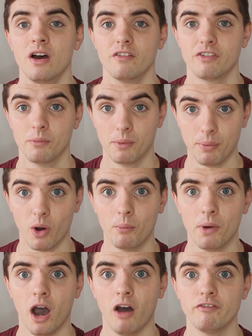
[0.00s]
from a bottom
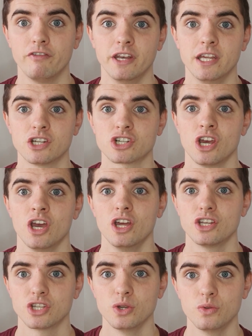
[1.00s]
half finish
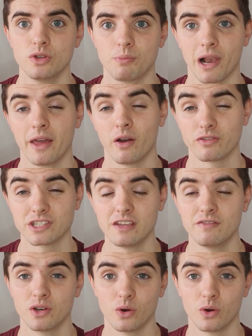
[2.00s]
to the playoffs even,